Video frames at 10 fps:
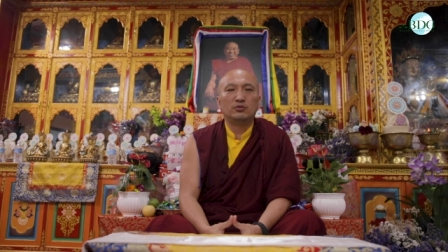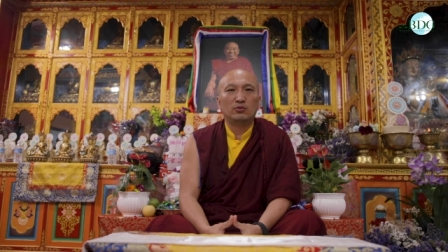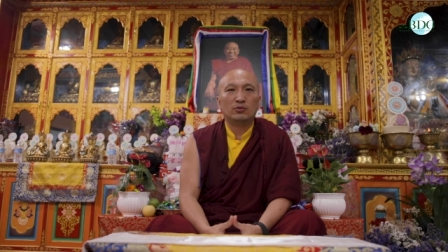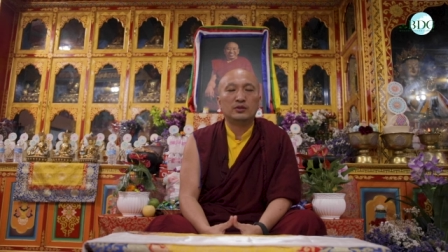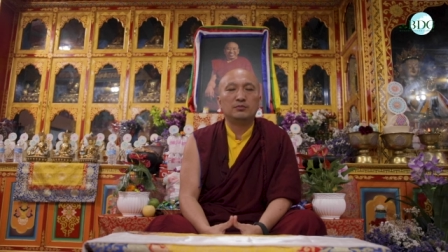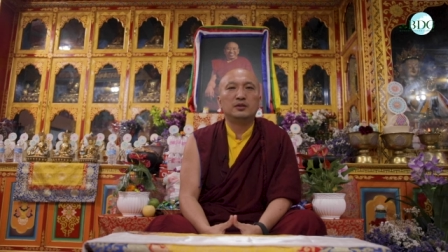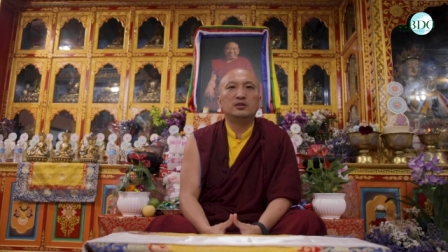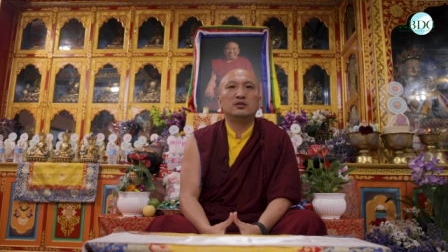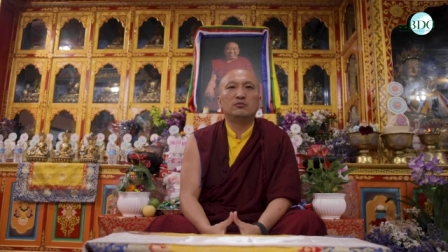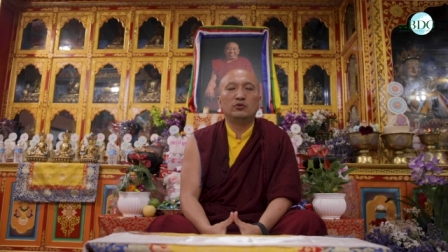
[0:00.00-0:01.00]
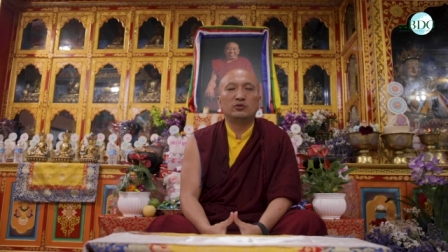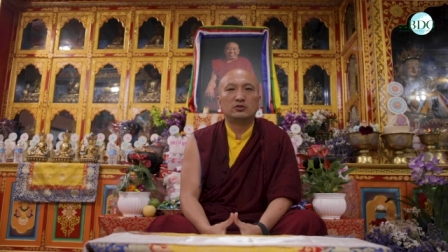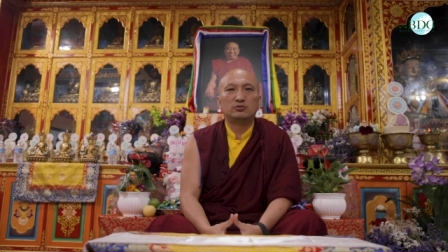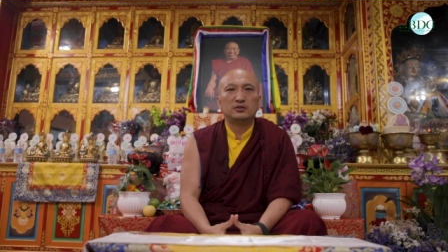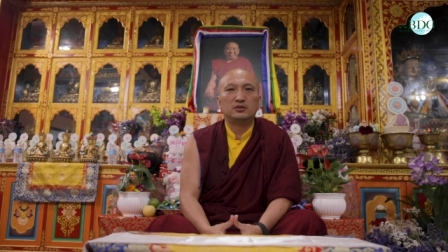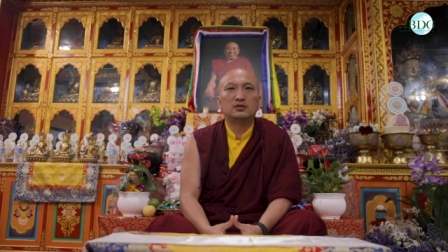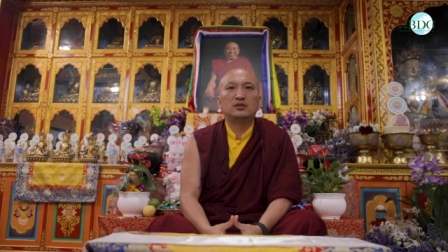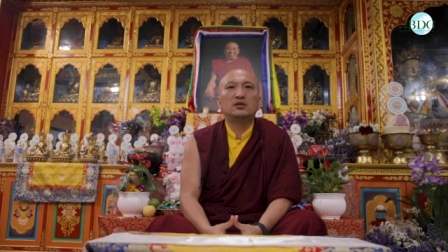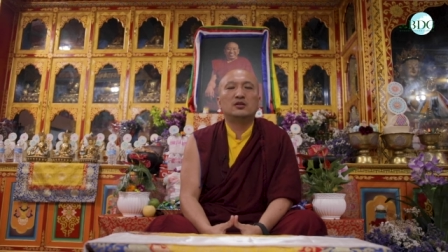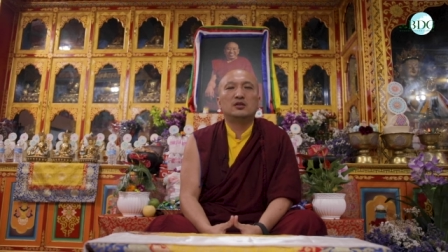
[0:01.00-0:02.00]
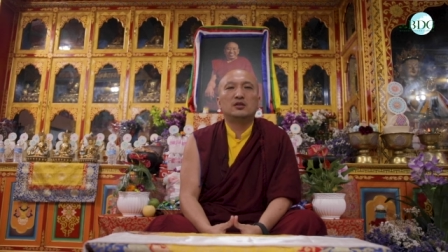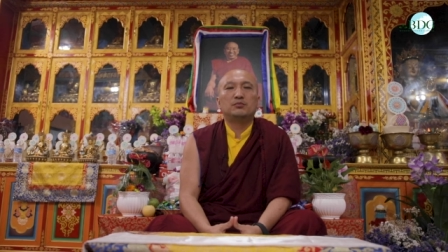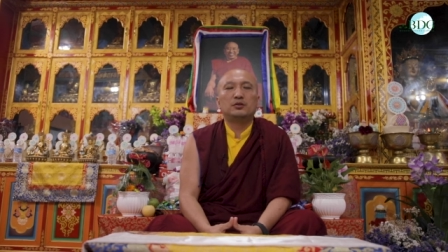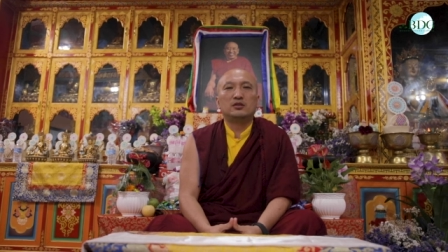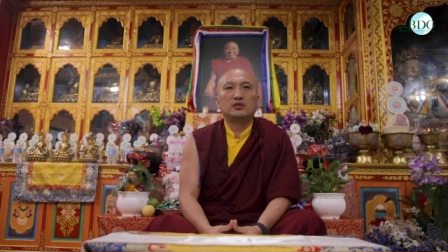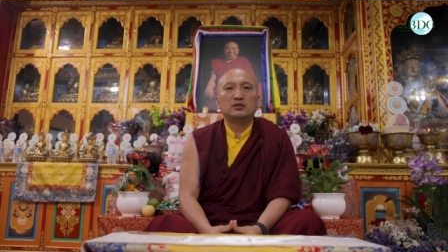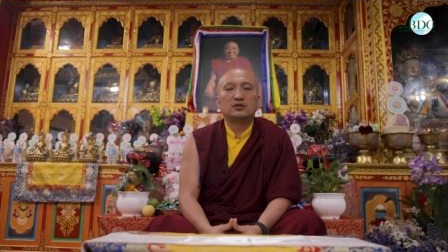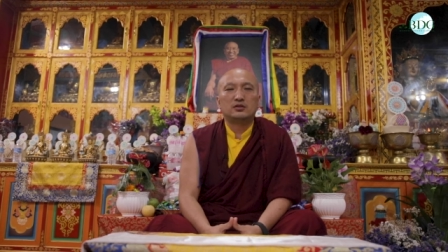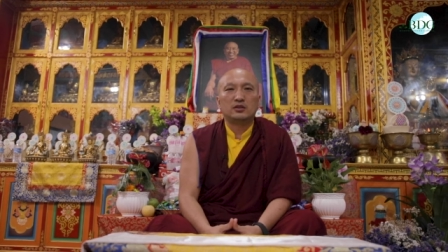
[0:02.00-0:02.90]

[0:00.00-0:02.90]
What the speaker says: only building monasteries, because